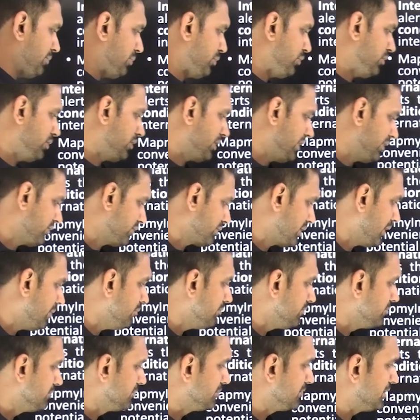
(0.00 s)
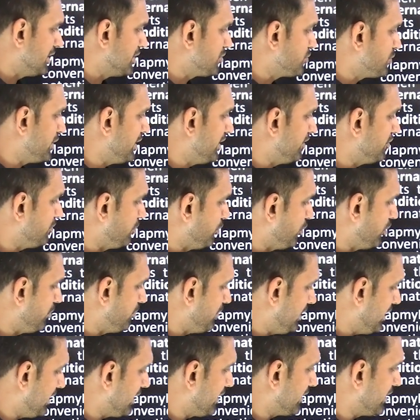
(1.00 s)
the power has come. That's why a small
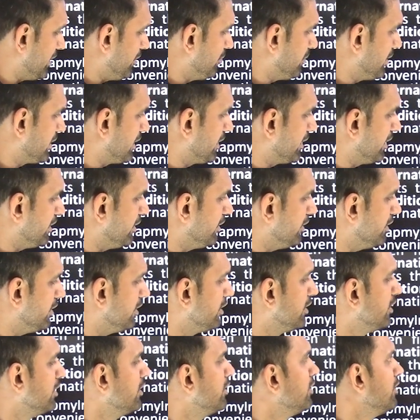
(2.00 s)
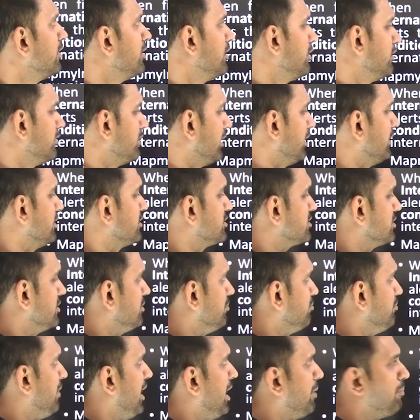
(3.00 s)
break. I came back again here. Right.
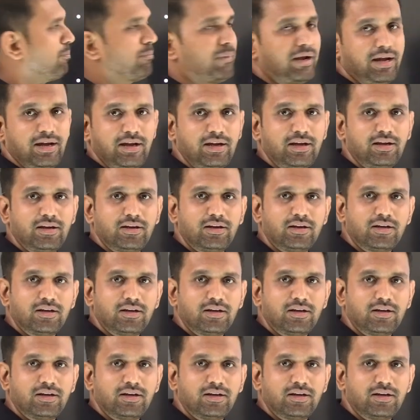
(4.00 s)
Map My